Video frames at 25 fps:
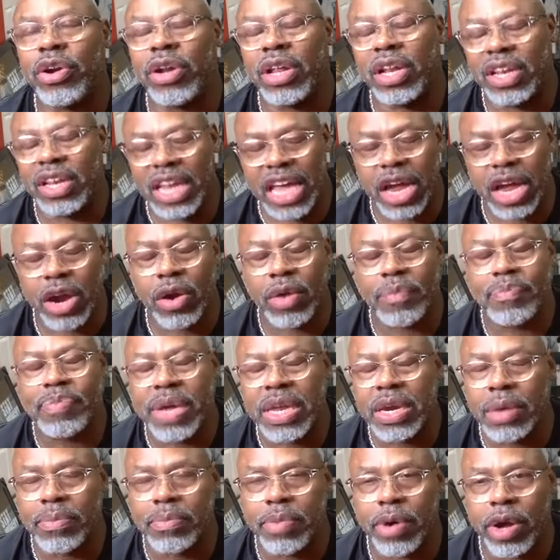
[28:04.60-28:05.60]
layer of
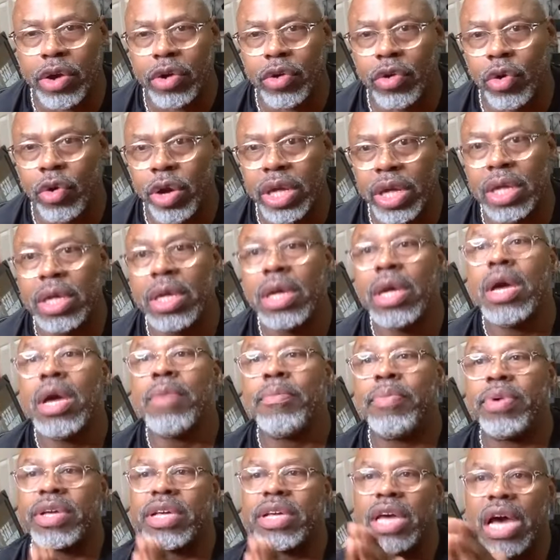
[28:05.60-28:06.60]
peanut butter on it,
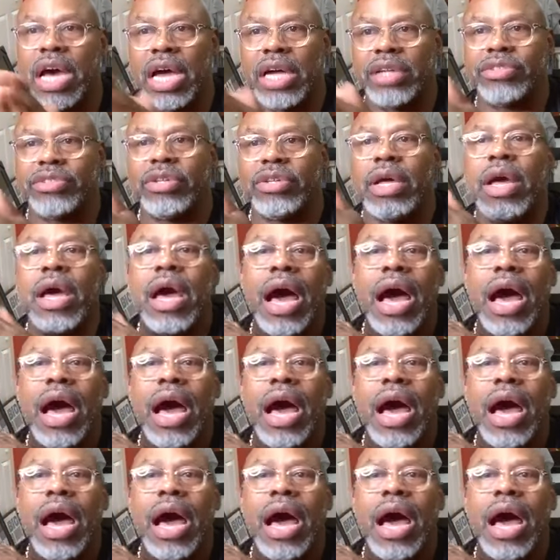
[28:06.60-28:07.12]
because